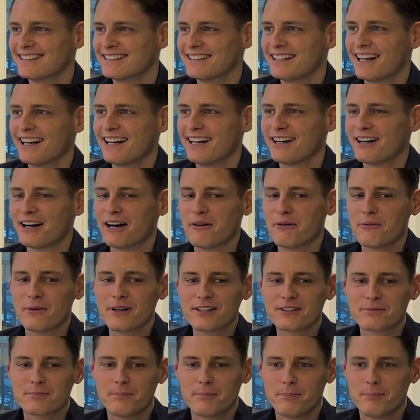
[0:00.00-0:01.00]
Yeah, I
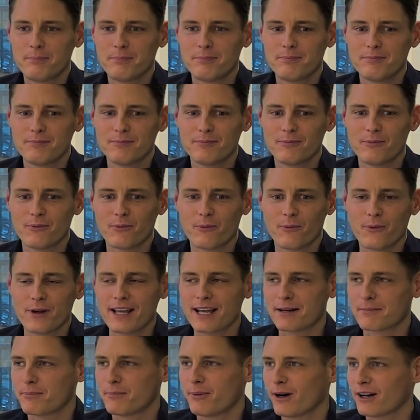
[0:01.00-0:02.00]
wish we
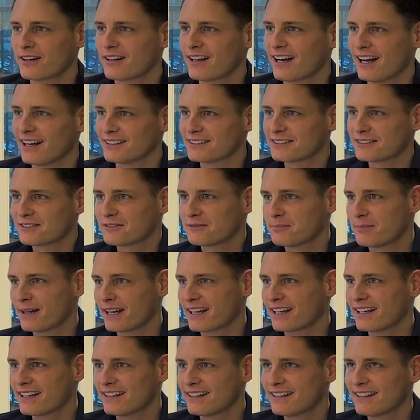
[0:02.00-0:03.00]
had podcasts
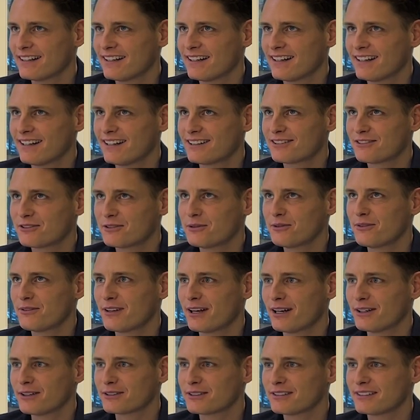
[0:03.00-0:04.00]
back in
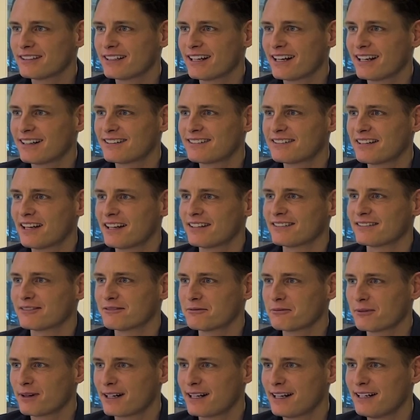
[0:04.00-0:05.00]
2010
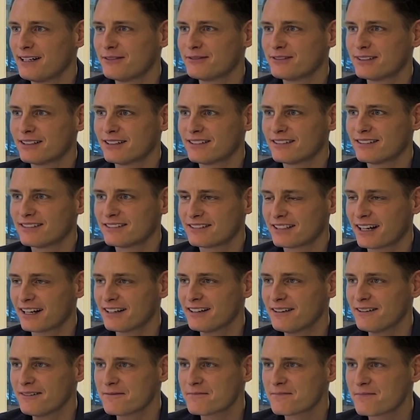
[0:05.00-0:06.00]
when I lived in China.